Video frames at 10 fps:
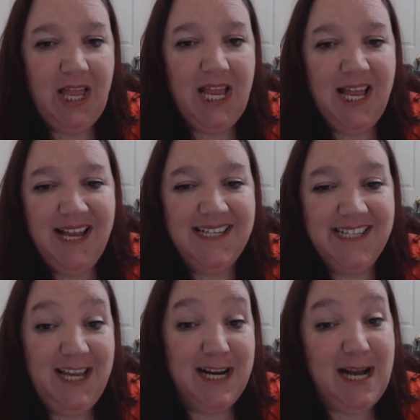I'll
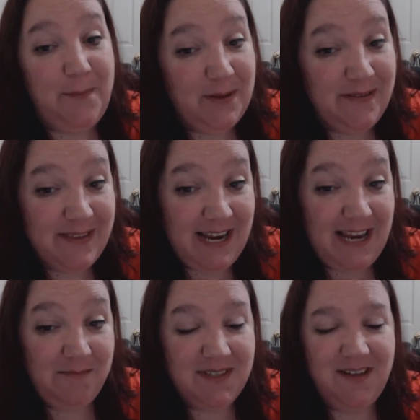tell you a couple of the
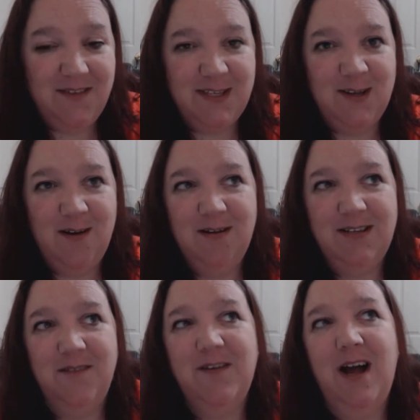names of the
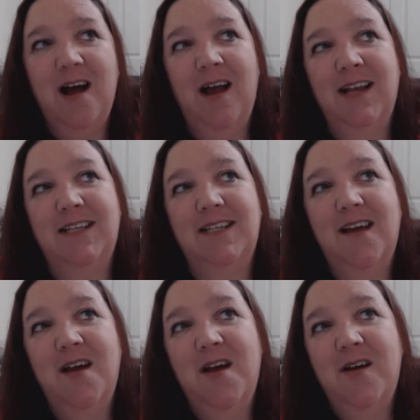songs. I've got
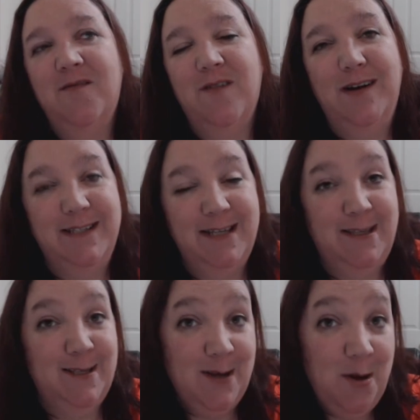Frosty
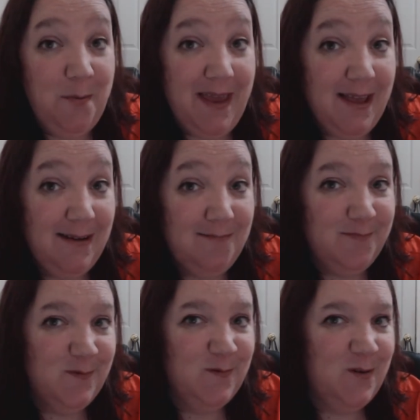the Snowman,
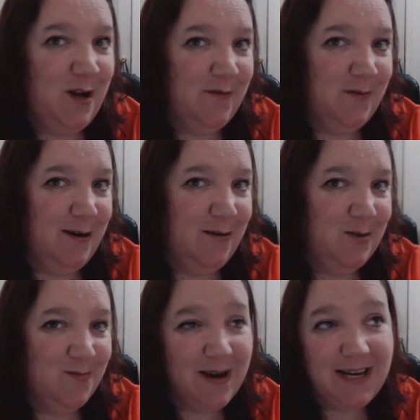Rudolph the
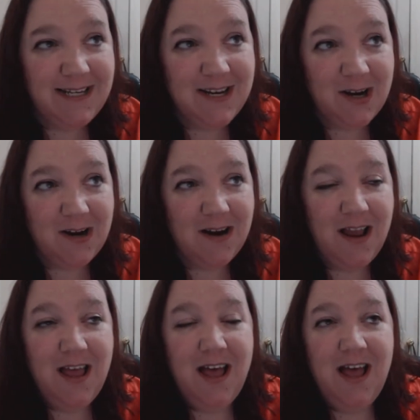Red-Nosed Reindeer,
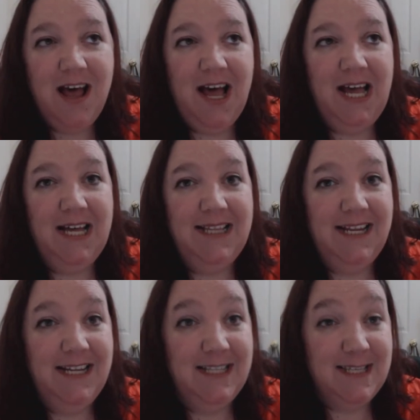uh,
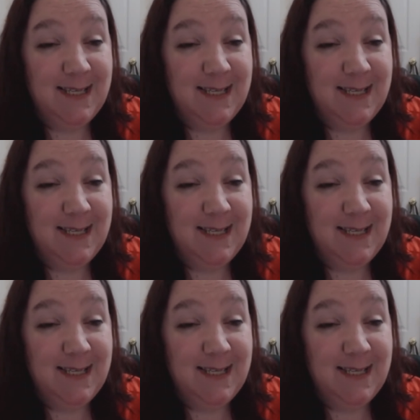Let It